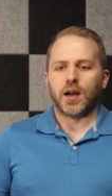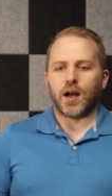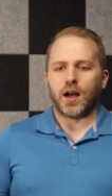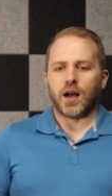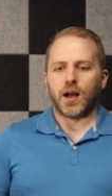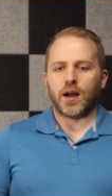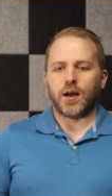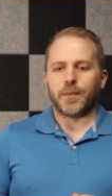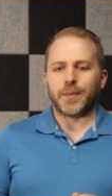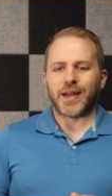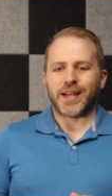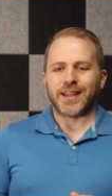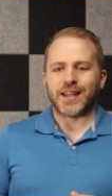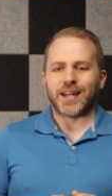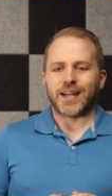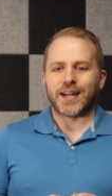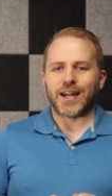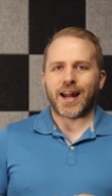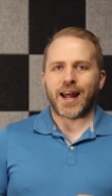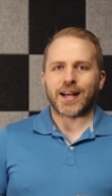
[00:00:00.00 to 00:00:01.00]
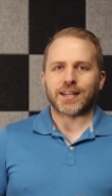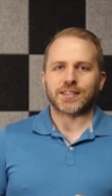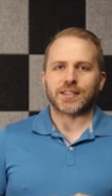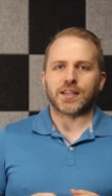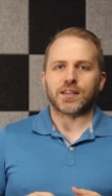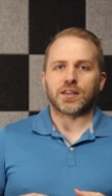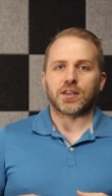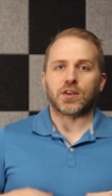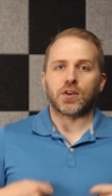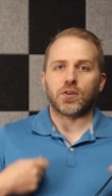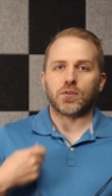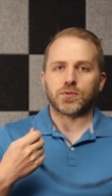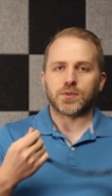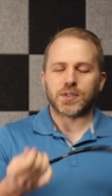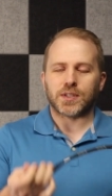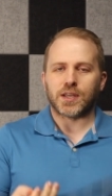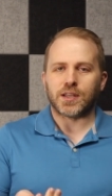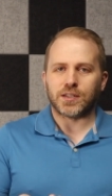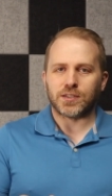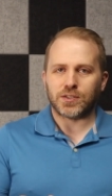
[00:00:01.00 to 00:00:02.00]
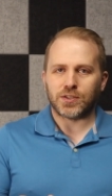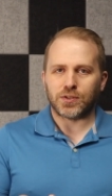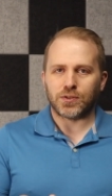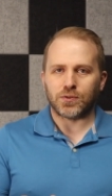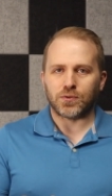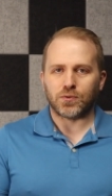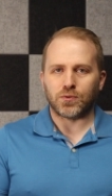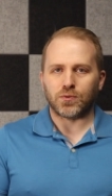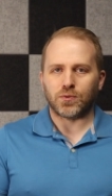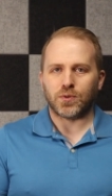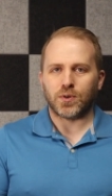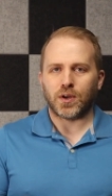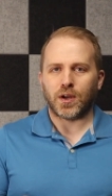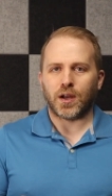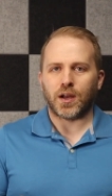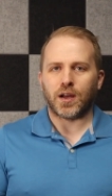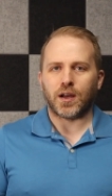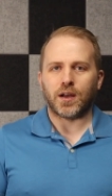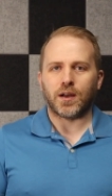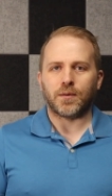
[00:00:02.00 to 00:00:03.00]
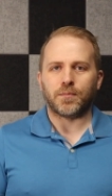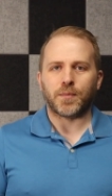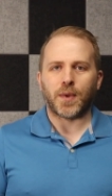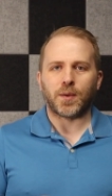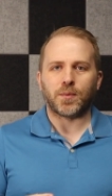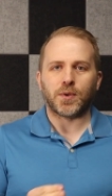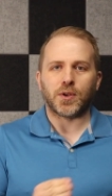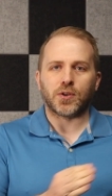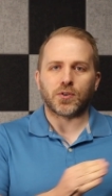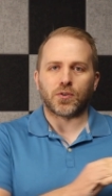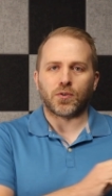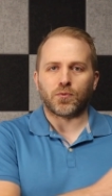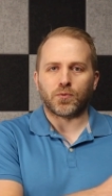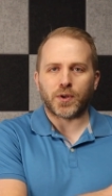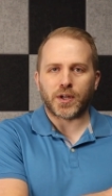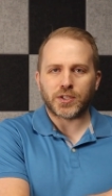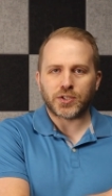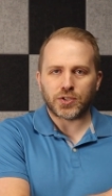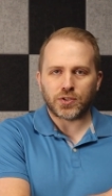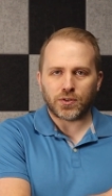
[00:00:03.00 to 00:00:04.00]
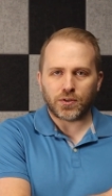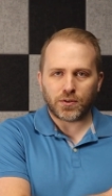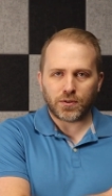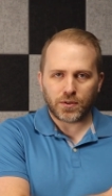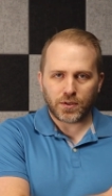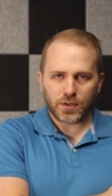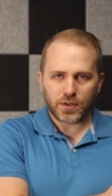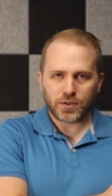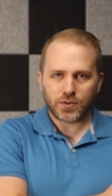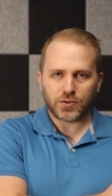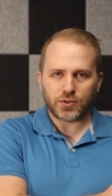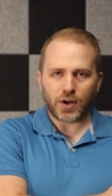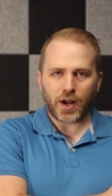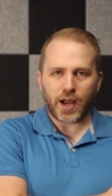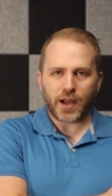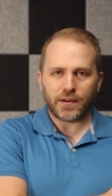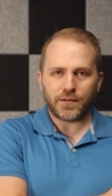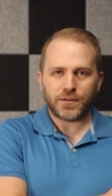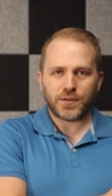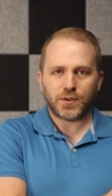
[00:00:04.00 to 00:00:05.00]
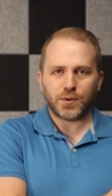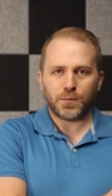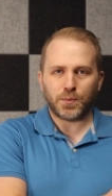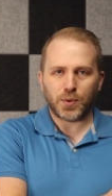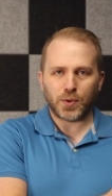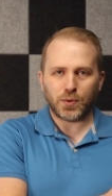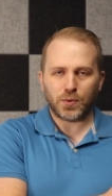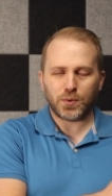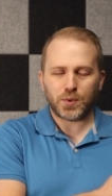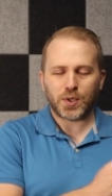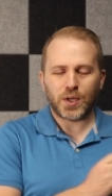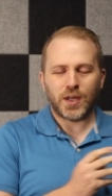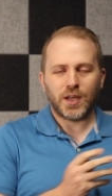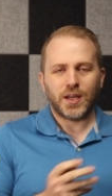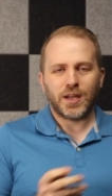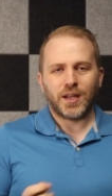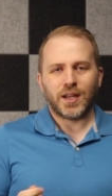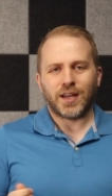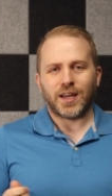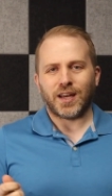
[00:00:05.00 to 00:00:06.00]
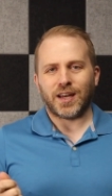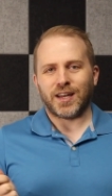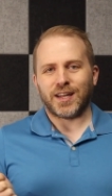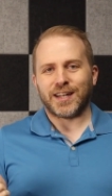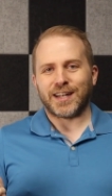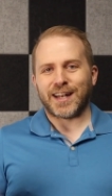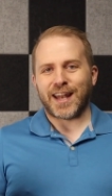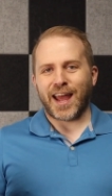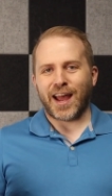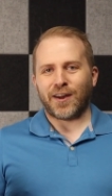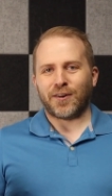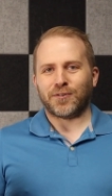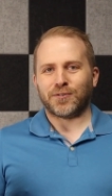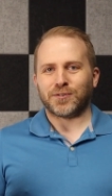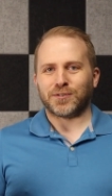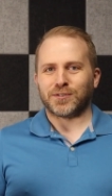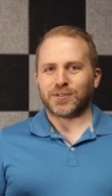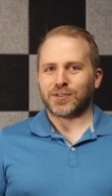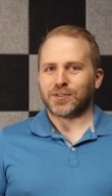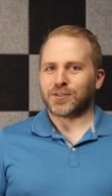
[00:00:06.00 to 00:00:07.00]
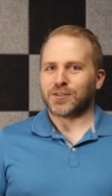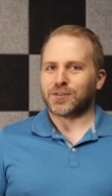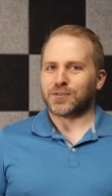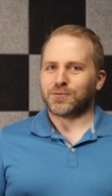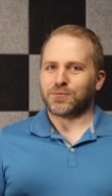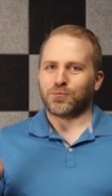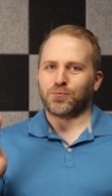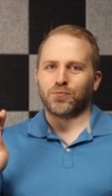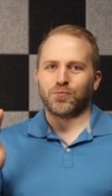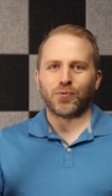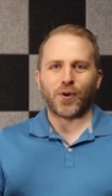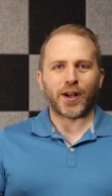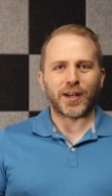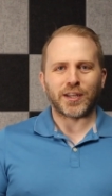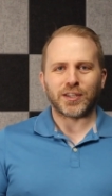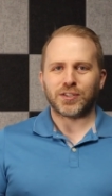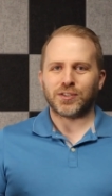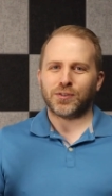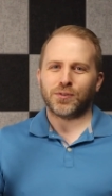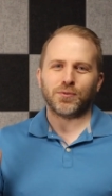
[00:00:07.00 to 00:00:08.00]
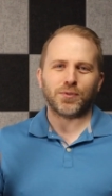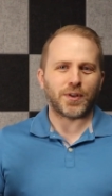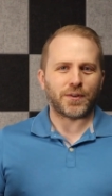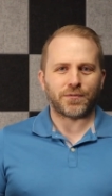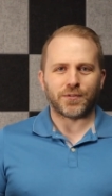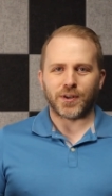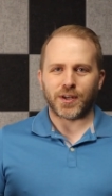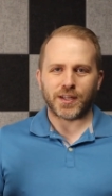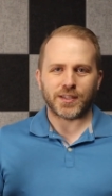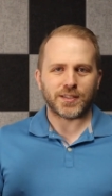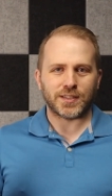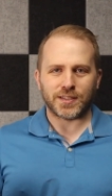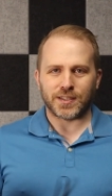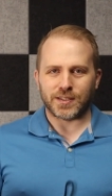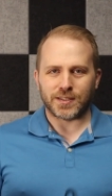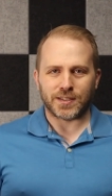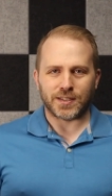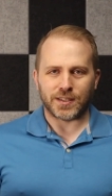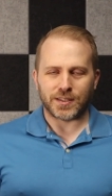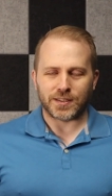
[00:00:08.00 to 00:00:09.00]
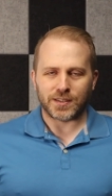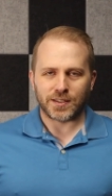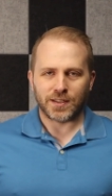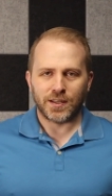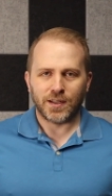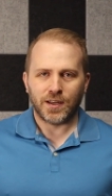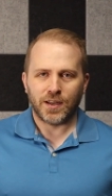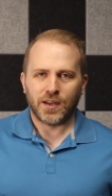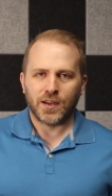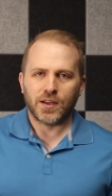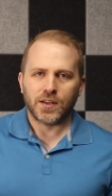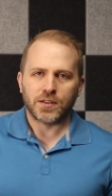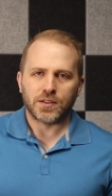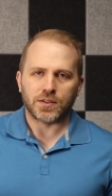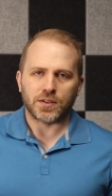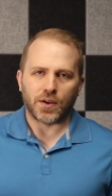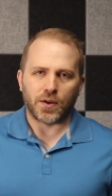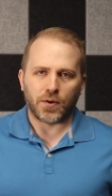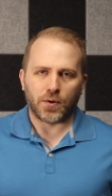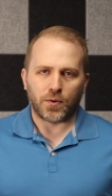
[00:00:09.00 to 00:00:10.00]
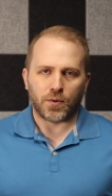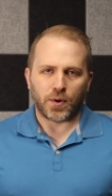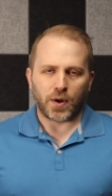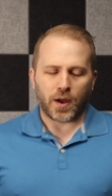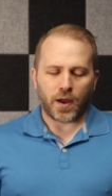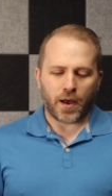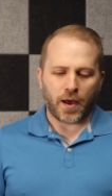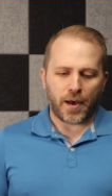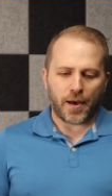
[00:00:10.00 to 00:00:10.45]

and then it accidentally goes into maybe your original drive to boot, now you're running two different instances. So